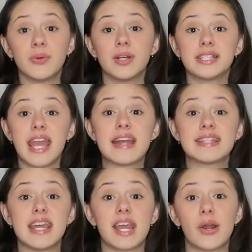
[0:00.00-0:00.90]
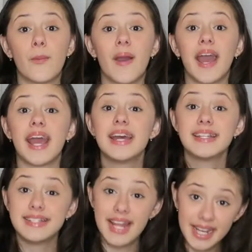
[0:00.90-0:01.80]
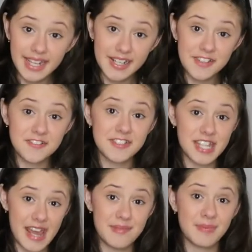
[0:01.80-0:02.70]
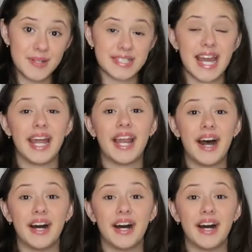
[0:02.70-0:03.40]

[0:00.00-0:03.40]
you would get taken away negative 10%